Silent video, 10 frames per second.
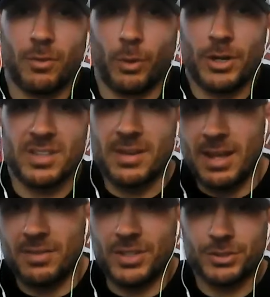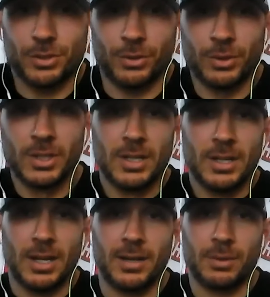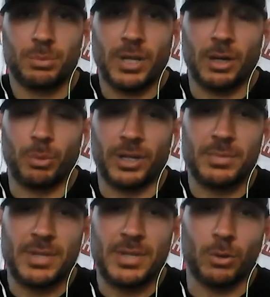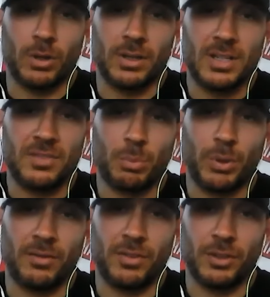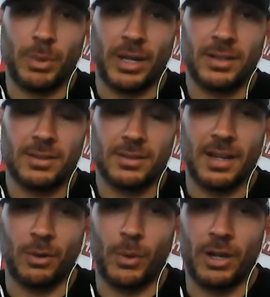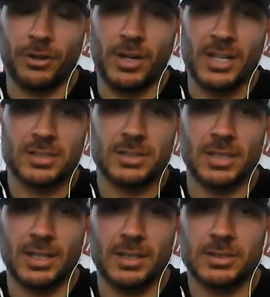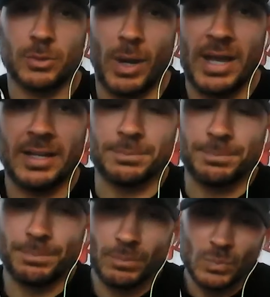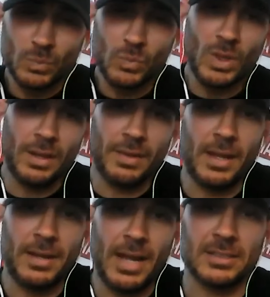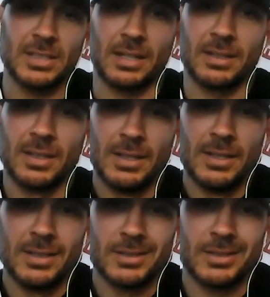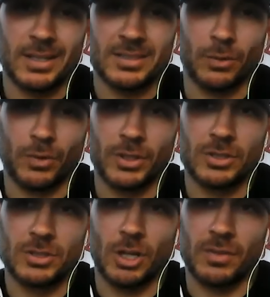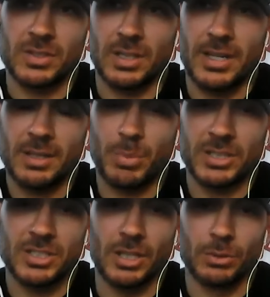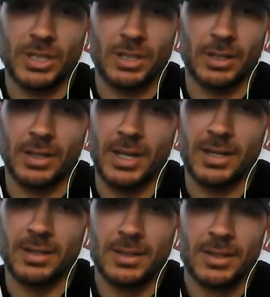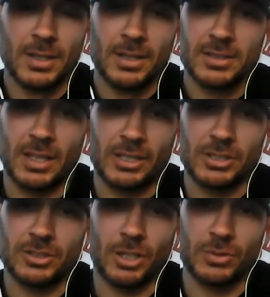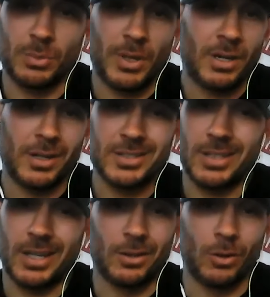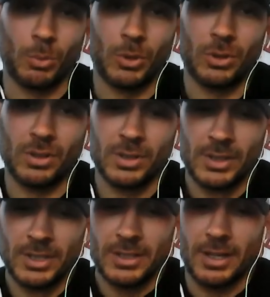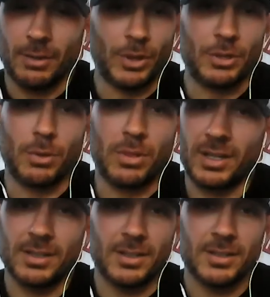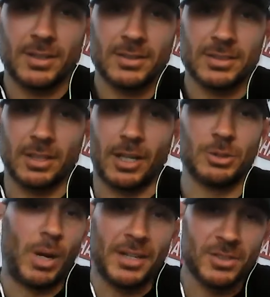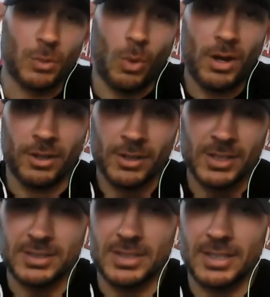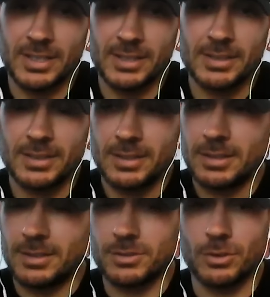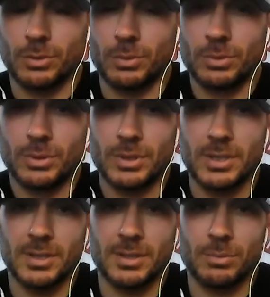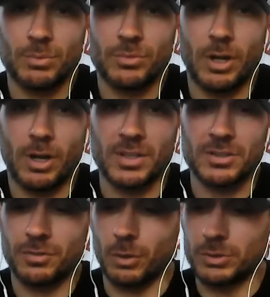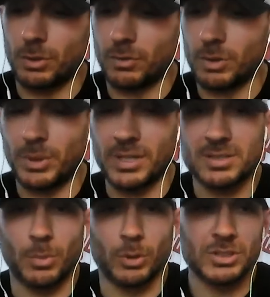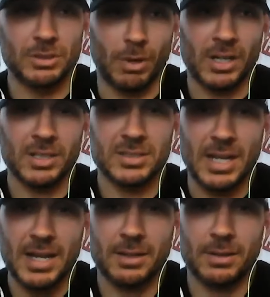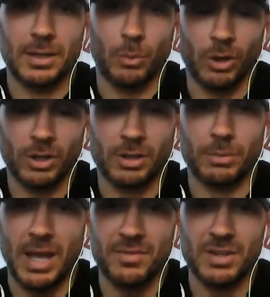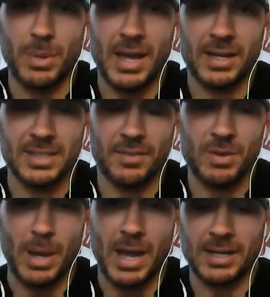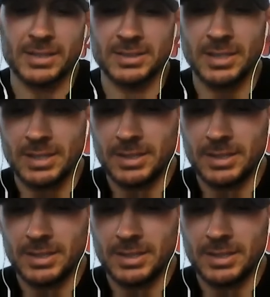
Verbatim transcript: had 4 years in the Navy. So kind of bringing it down to an even playing field by taking away all your nice swag. And then, yeah, send us over to Jarvis Lake, bus you out there, and then selection starts from there. And it's like normal, what you think, selection minus the water, because there's no, everything's frozen over, but it's mostly rucksack work, heavy bags, heavy packs,